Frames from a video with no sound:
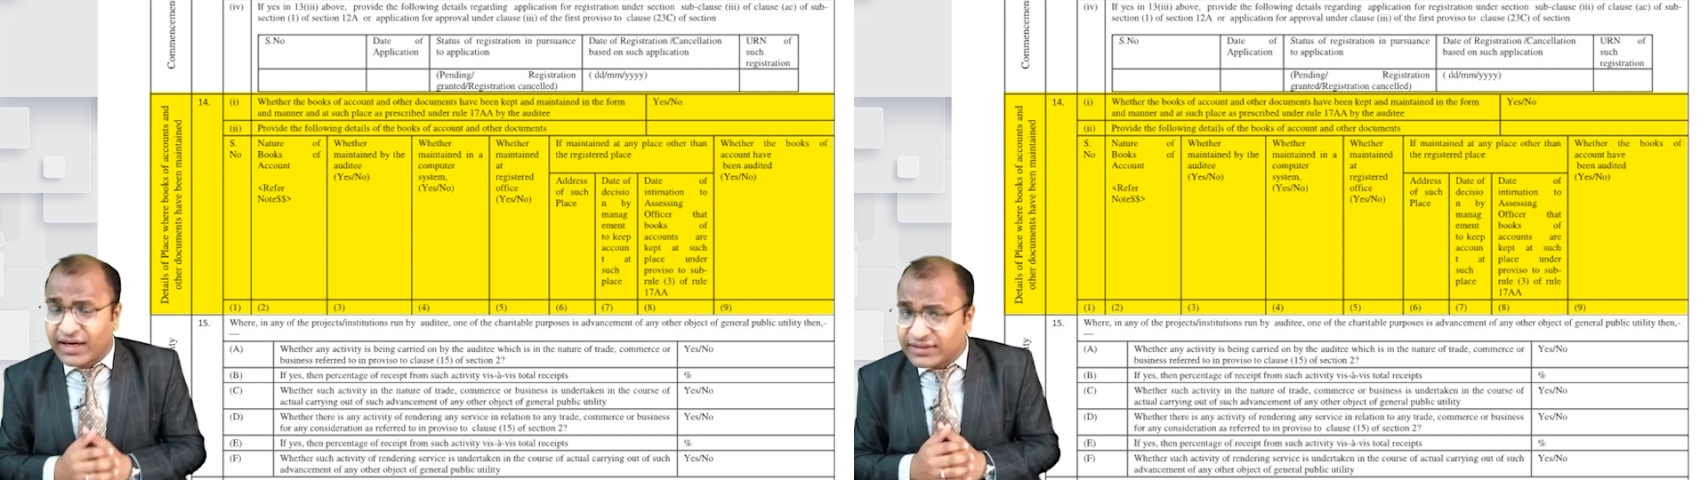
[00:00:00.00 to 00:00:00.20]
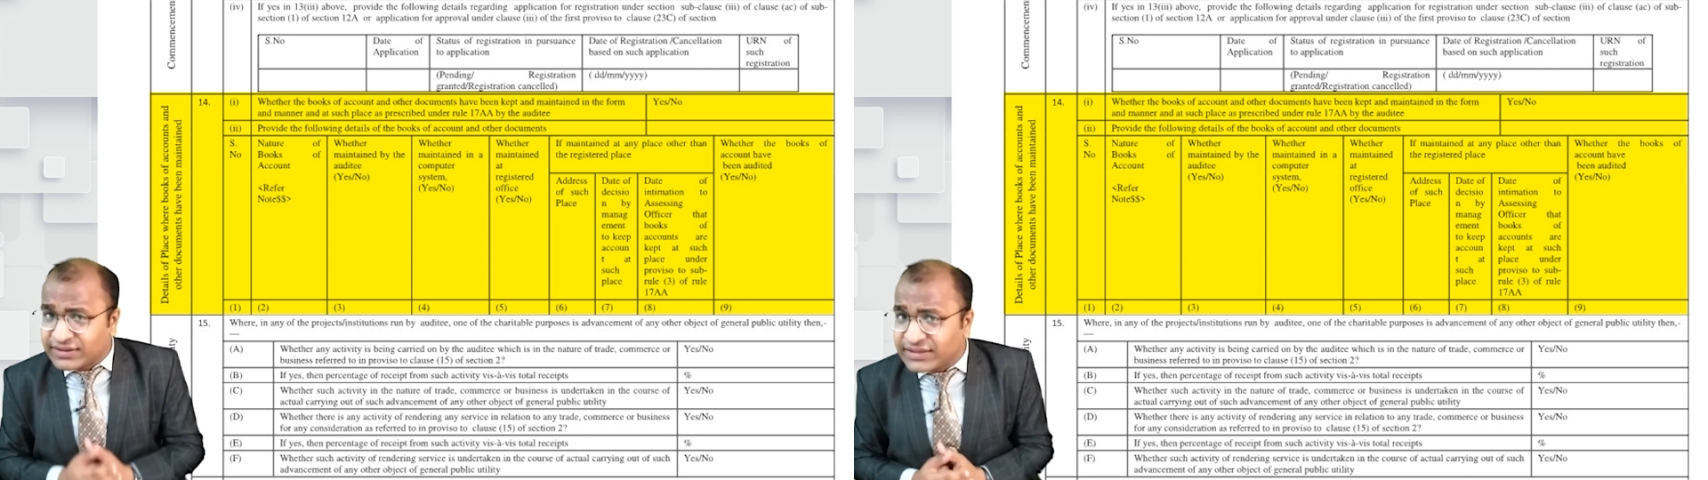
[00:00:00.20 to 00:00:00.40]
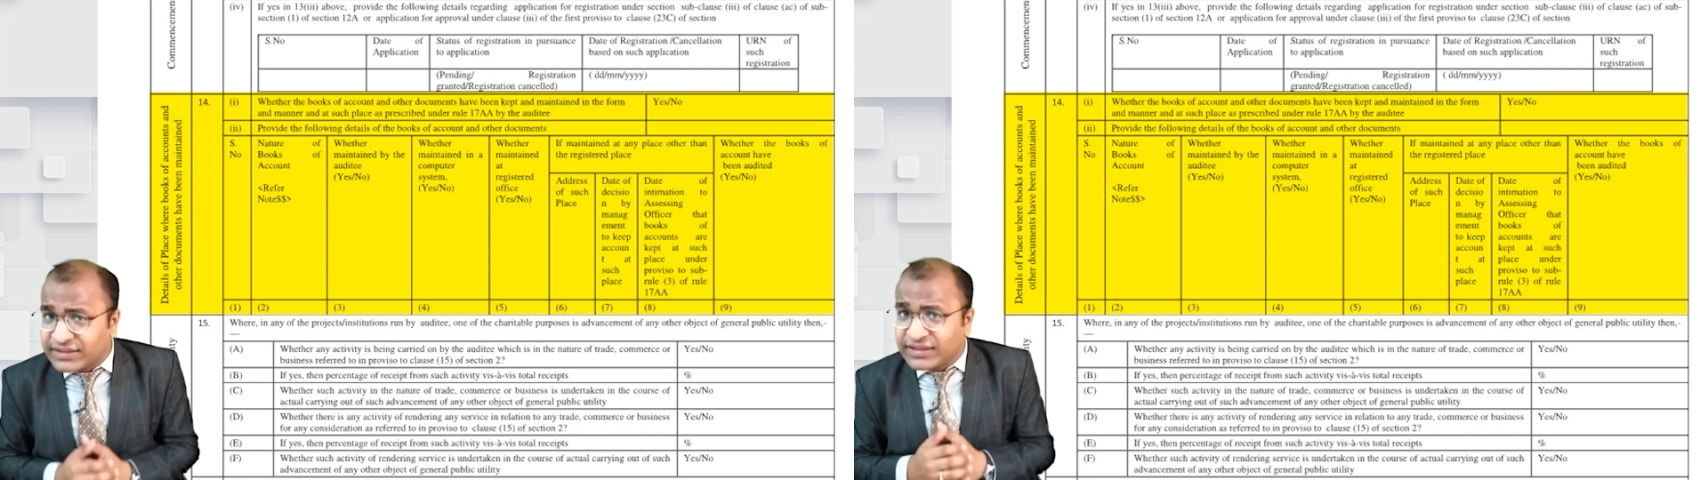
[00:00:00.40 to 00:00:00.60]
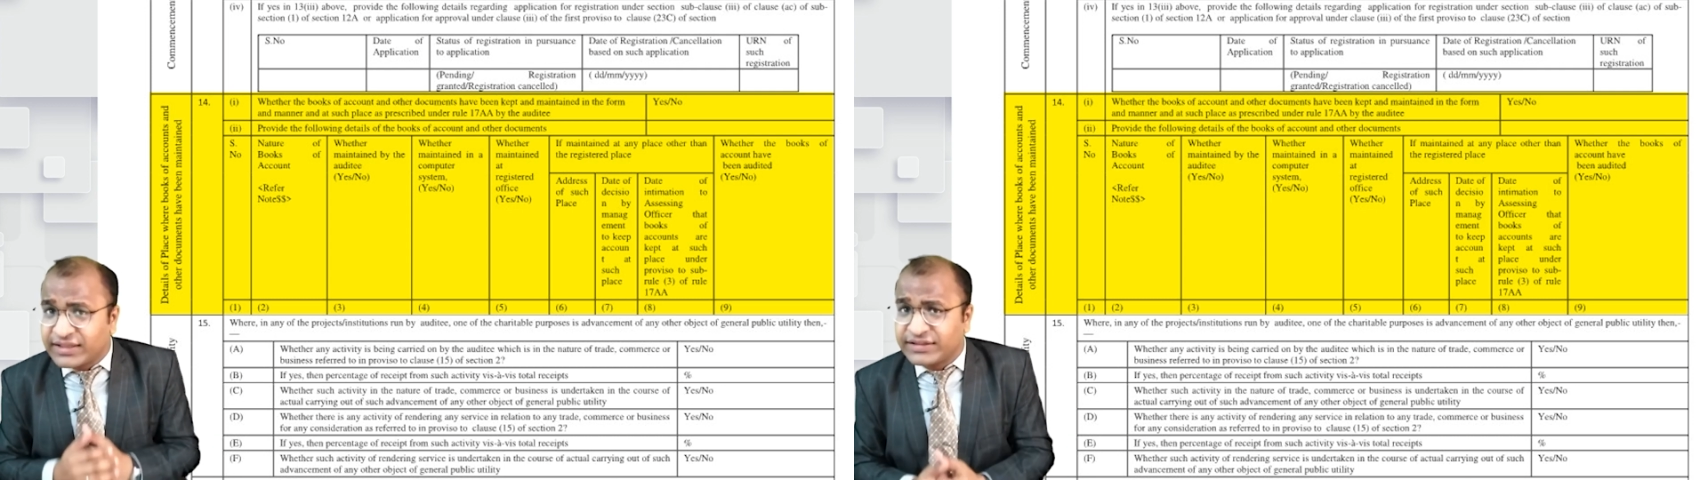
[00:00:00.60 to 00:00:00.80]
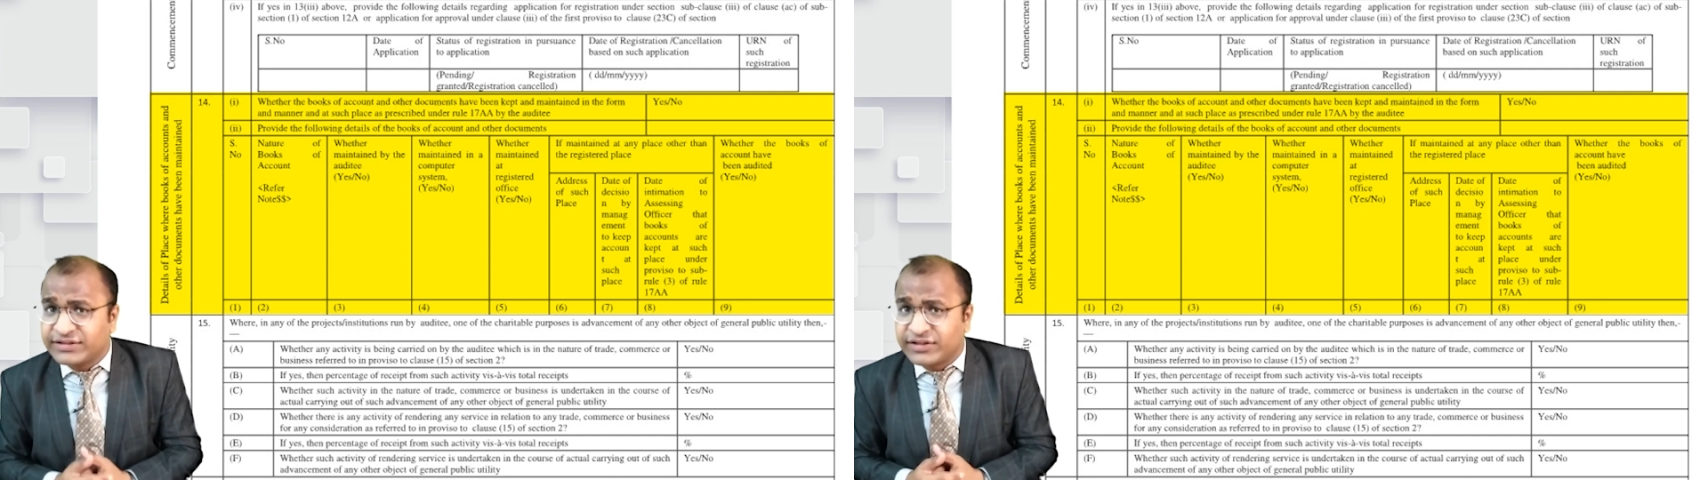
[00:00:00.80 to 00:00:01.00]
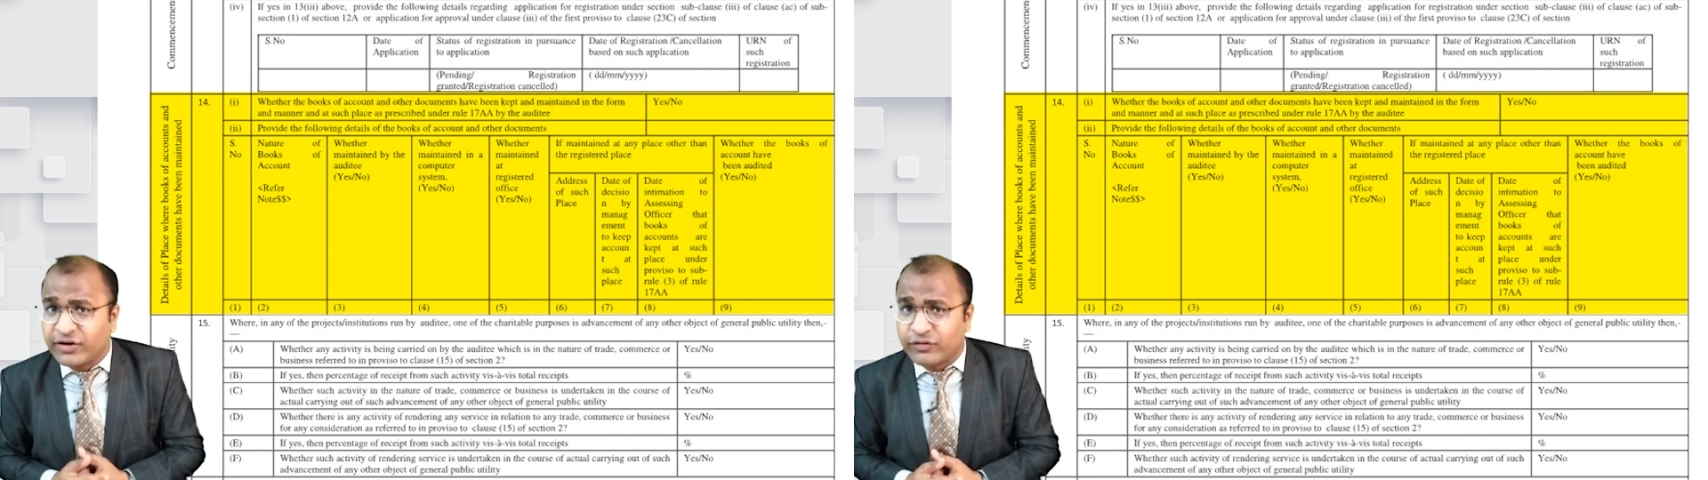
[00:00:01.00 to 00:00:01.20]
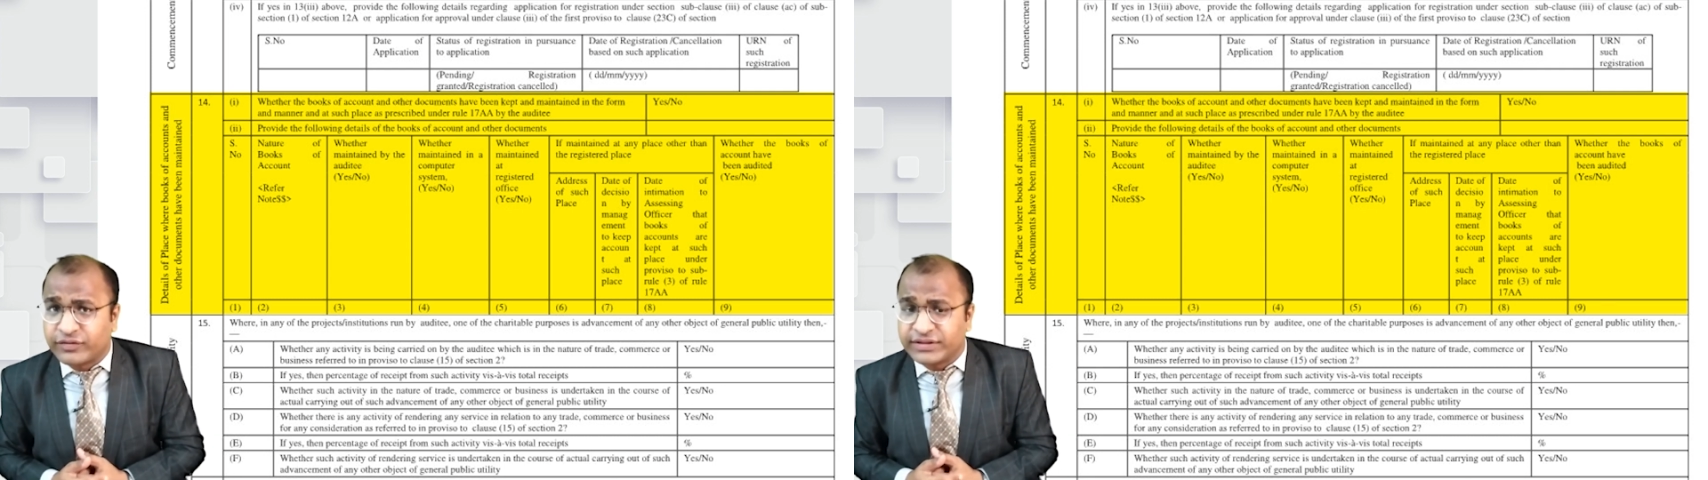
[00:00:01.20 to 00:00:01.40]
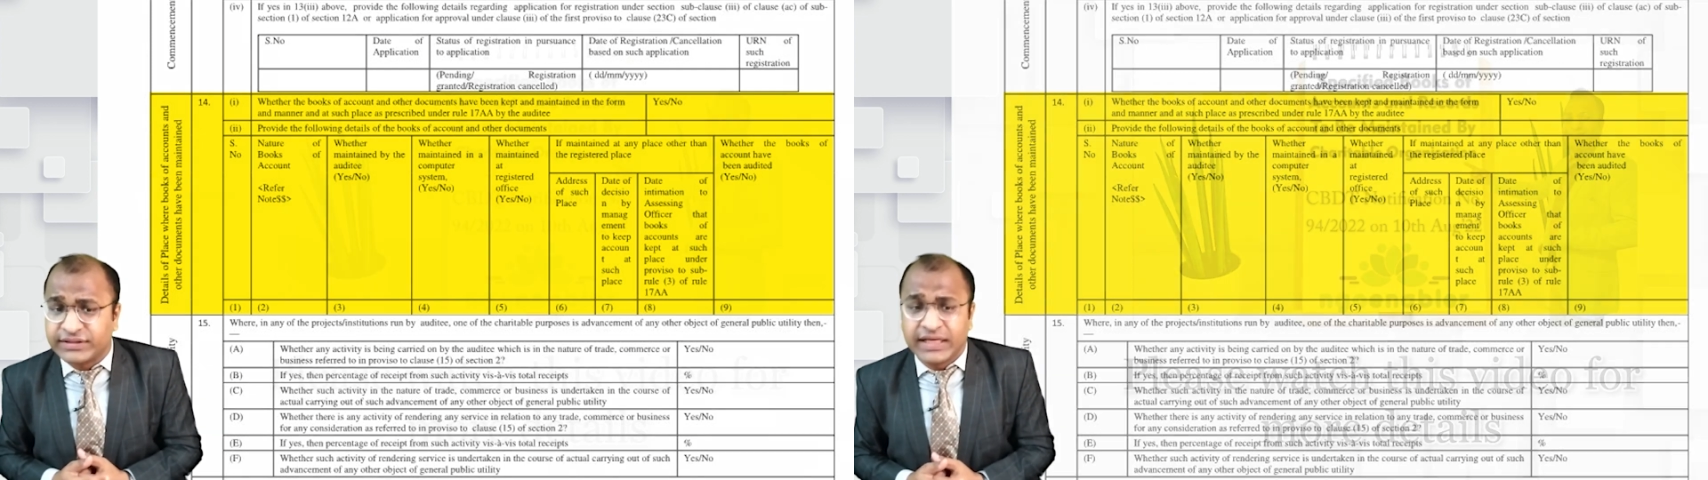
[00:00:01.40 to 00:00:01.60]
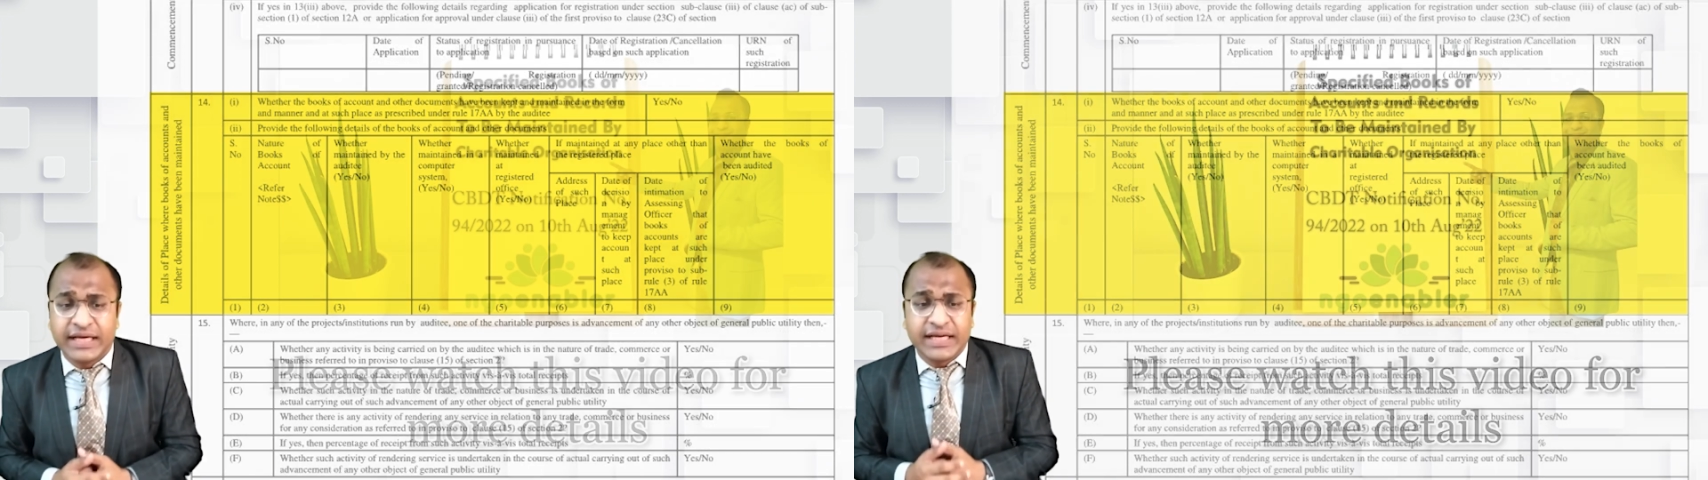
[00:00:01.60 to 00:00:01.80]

other than the registered office,